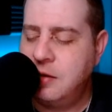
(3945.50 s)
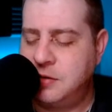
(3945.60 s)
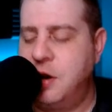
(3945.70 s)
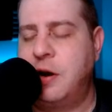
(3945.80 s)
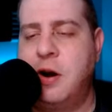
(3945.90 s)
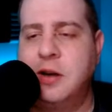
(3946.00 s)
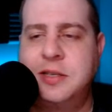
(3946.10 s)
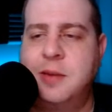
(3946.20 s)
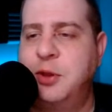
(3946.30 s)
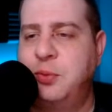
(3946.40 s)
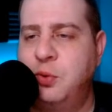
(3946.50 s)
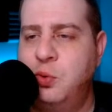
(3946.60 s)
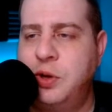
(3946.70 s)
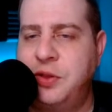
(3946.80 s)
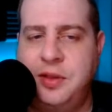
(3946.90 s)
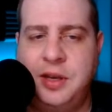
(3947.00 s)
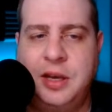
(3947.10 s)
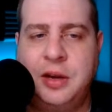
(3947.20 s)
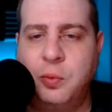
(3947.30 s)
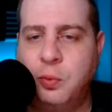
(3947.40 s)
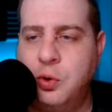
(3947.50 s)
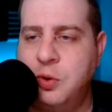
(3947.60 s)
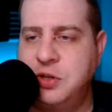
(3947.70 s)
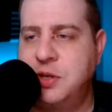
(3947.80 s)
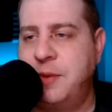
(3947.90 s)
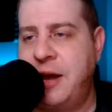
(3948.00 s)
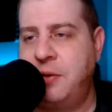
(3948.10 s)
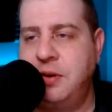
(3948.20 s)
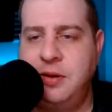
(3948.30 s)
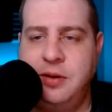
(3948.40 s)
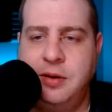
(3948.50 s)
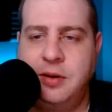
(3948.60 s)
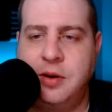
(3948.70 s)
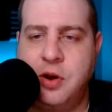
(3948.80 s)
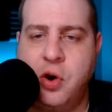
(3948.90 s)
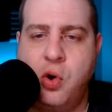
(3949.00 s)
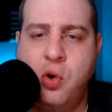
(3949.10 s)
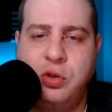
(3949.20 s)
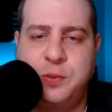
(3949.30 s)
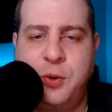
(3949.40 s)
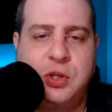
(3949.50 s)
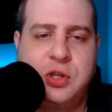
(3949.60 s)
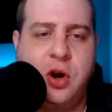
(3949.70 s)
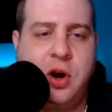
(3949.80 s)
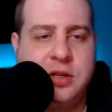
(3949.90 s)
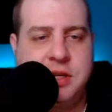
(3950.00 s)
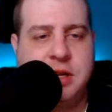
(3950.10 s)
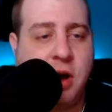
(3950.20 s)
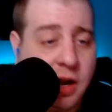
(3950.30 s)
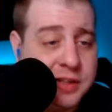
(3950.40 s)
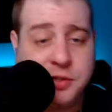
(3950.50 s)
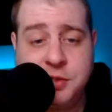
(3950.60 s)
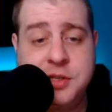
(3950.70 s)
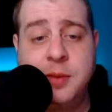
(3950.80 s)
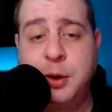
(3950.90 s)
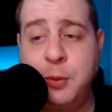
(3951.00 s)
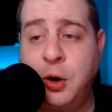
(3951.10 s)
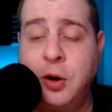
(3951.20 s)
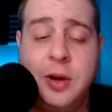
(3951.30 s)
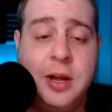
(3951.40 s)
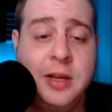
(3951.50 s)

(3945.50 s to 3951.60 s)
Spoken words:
Dunk Cards coming through with the rumors about no sports cards and consoles coming tomorrow.